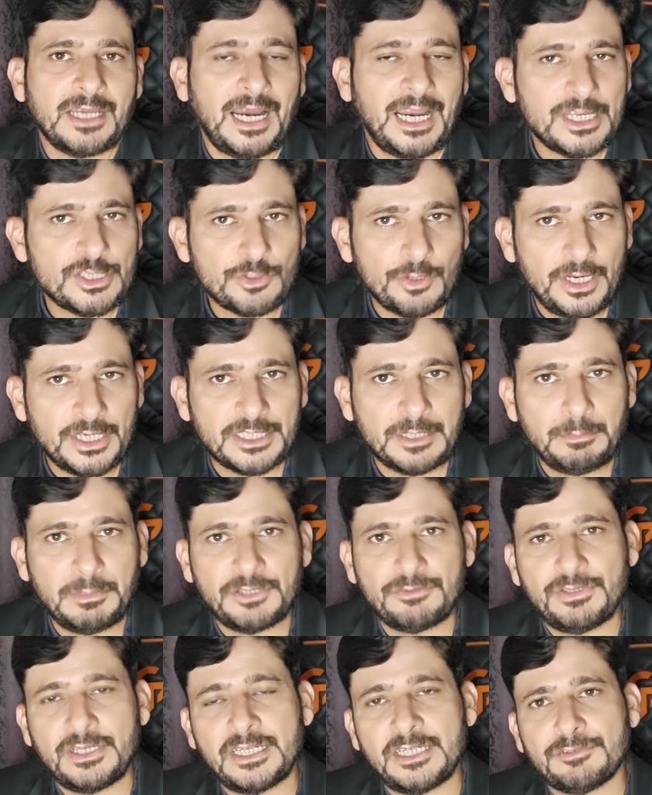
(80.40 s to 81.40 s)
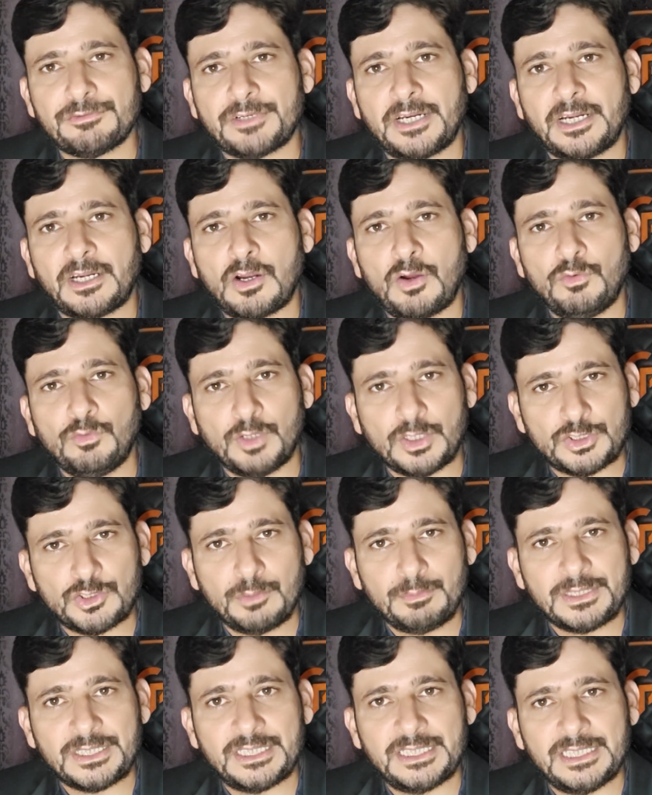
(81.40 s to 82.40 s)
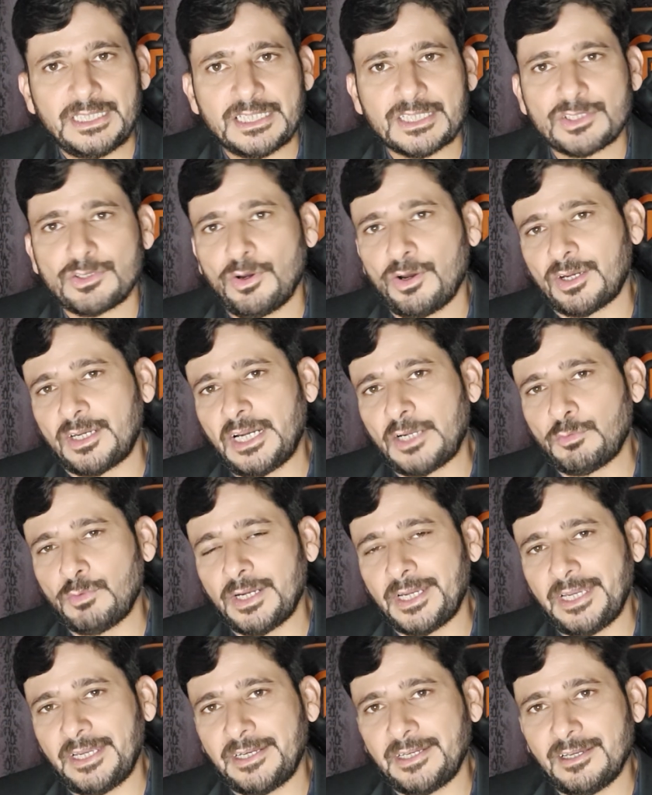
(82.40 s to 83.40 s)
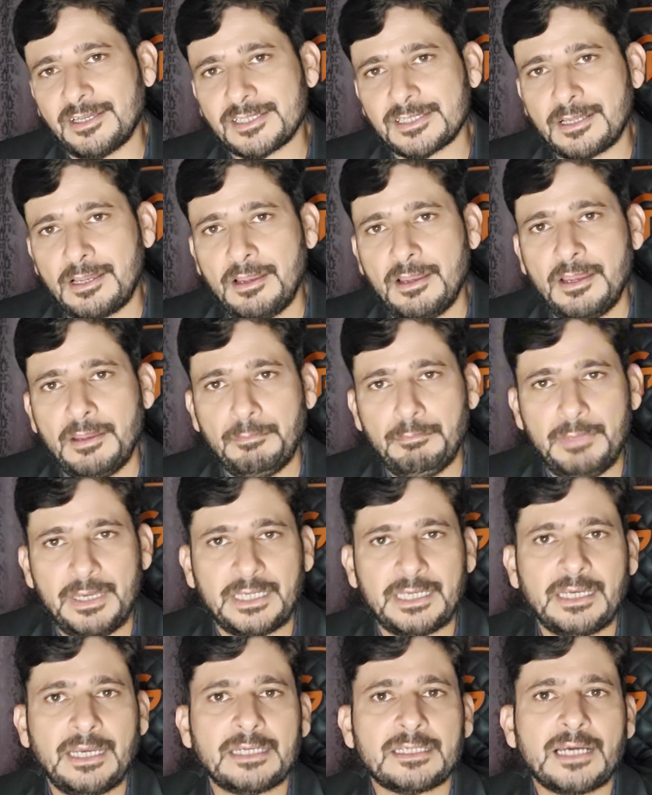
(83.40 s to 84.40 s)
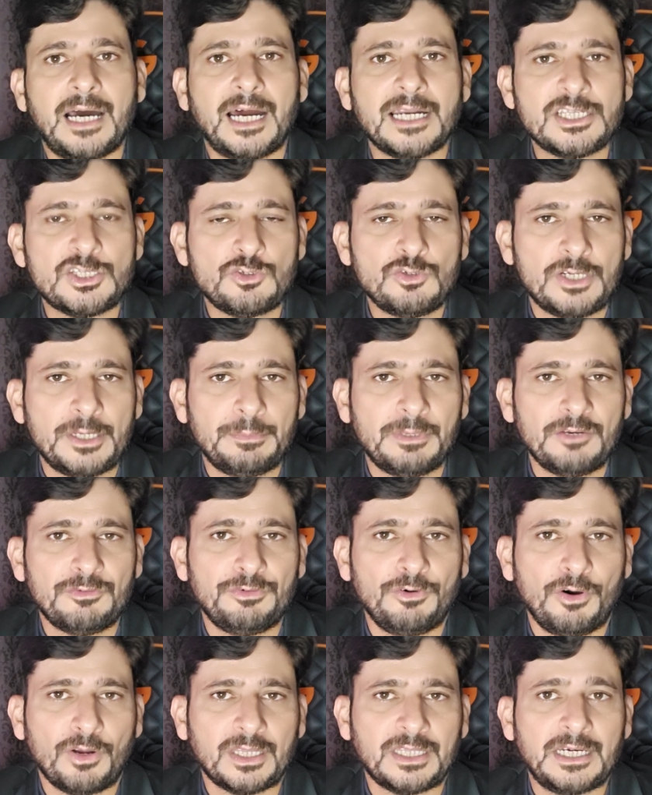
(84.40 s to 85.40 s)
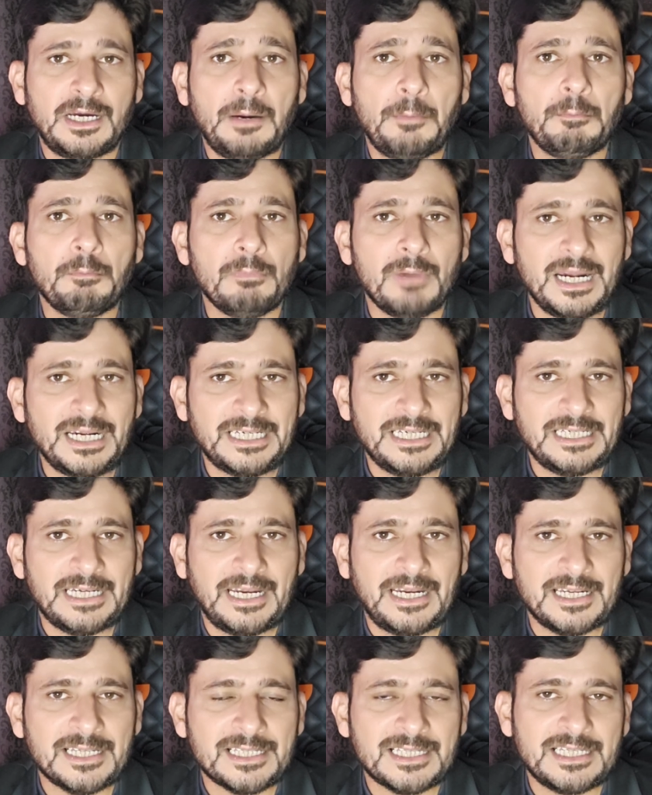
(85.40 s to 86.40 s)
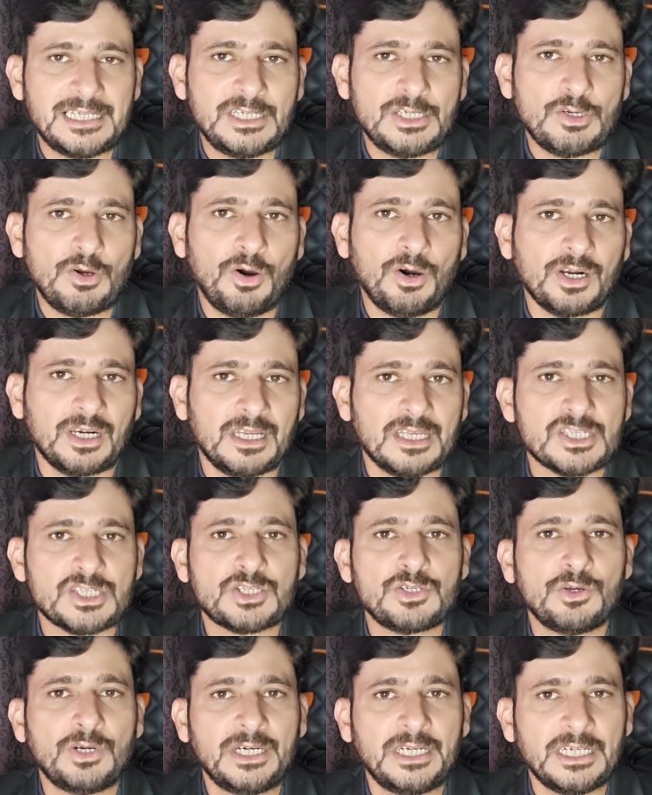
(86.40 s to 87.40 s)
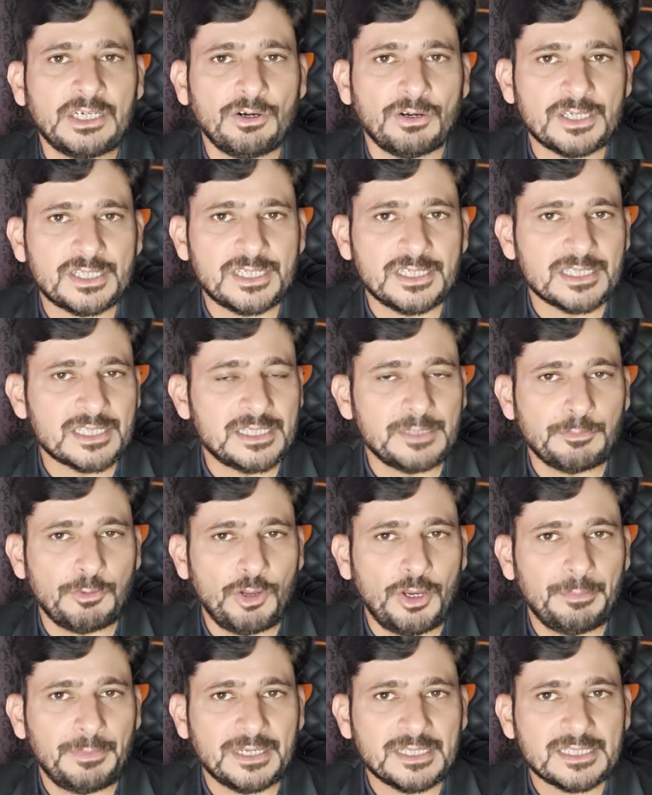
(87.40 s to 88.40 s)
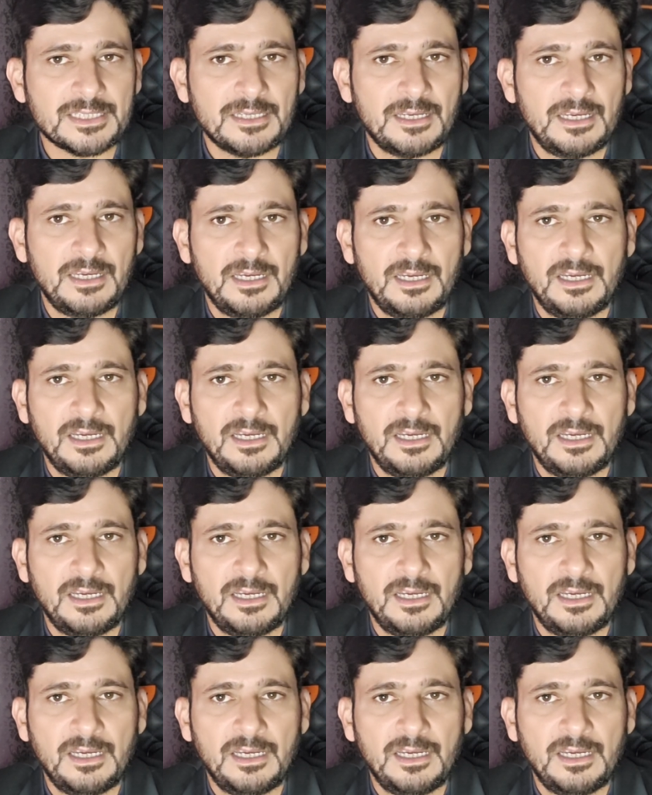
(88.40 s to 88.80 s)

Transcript: the isolation between different virtual machines or network areas, making it unsuitable for the multi-tenancy or security conscious deployments.